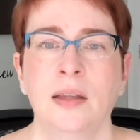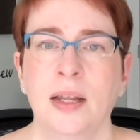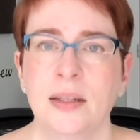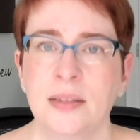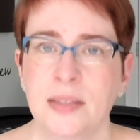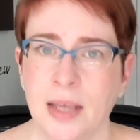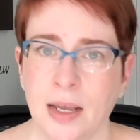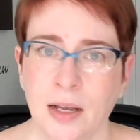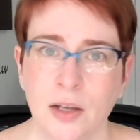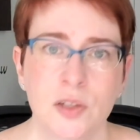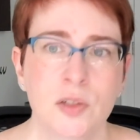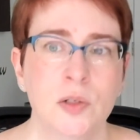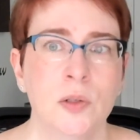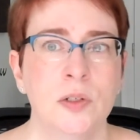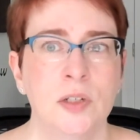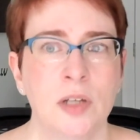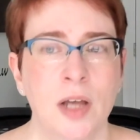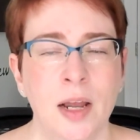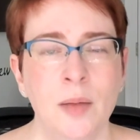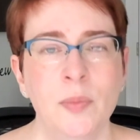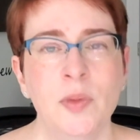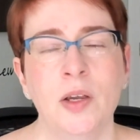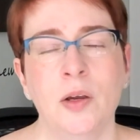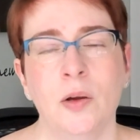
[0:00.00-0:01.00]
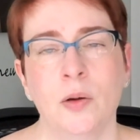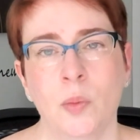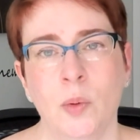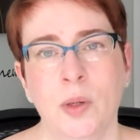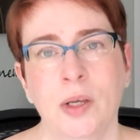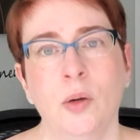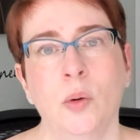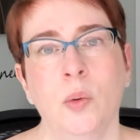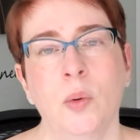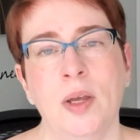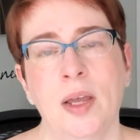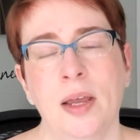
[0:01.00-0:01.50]
That's extra time that you're
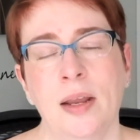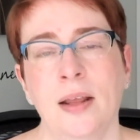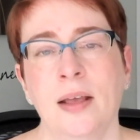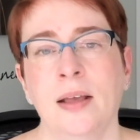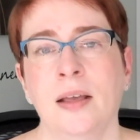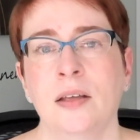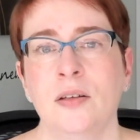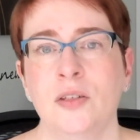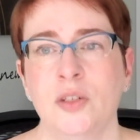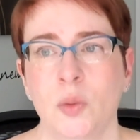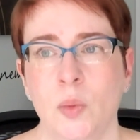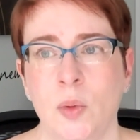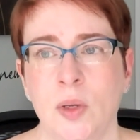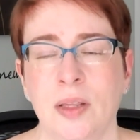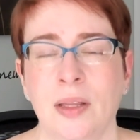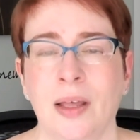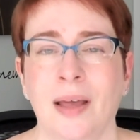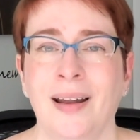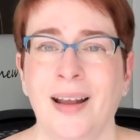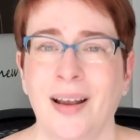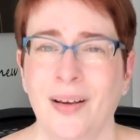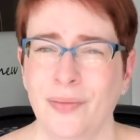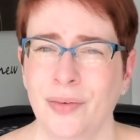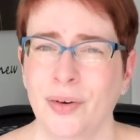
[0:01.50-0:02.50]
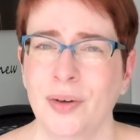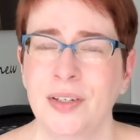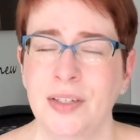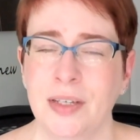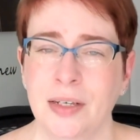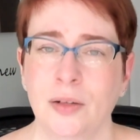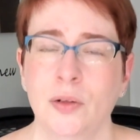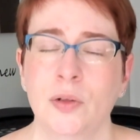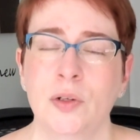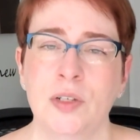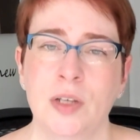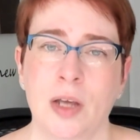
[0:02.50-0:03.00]
recreating and doing that every
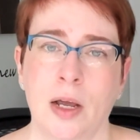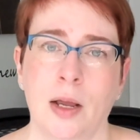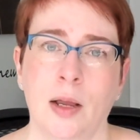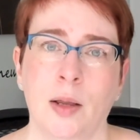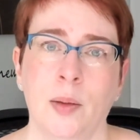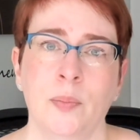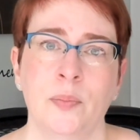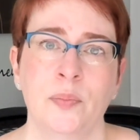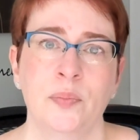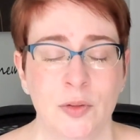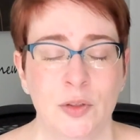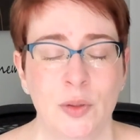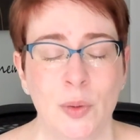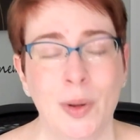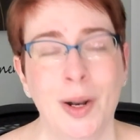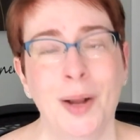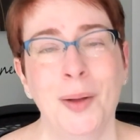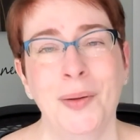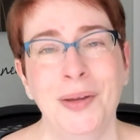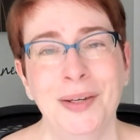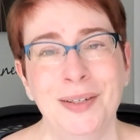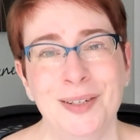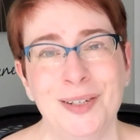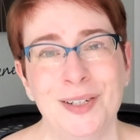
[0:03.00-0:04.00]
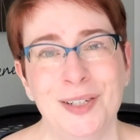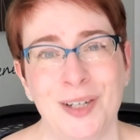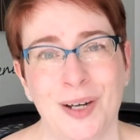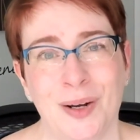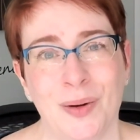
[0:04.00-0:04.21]
single time. So, what I'd like to